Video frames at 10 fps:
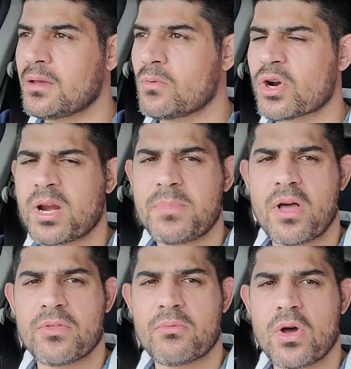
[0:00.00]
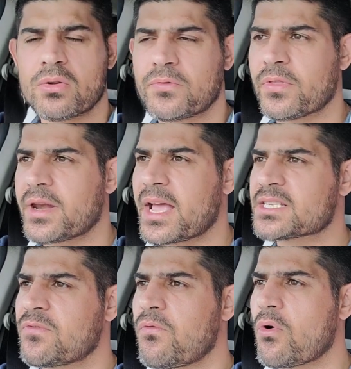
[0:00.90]
We're going to be on the road for the
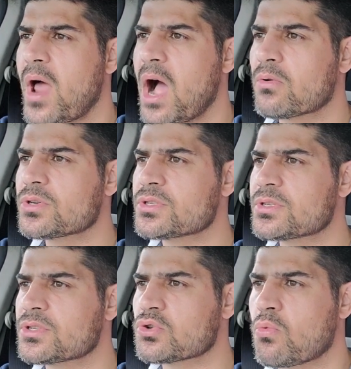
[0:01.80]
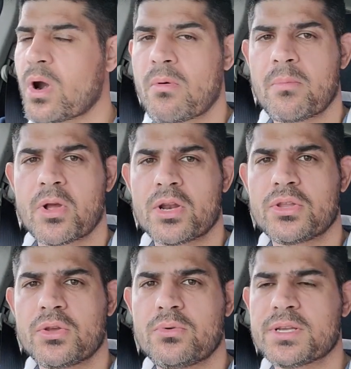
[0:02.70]
next 4 hours, so what I'm going to
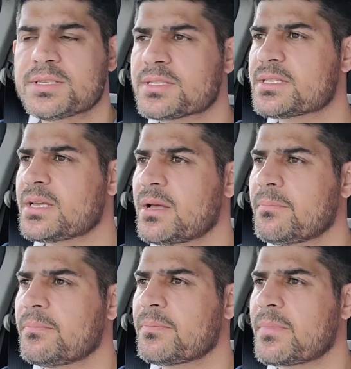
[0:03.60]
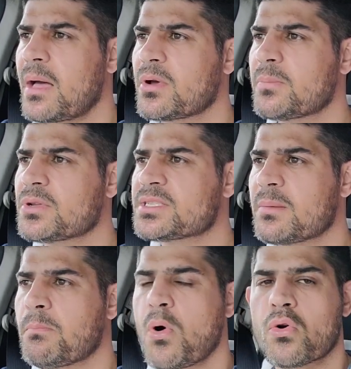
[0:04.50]
do is I'm going to put
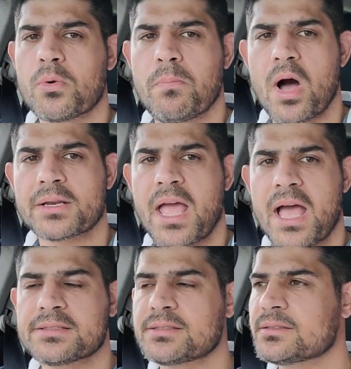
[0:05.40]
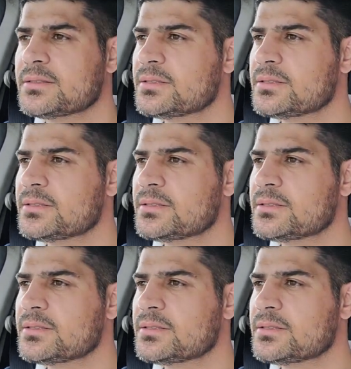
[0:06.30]
some poker podcasts,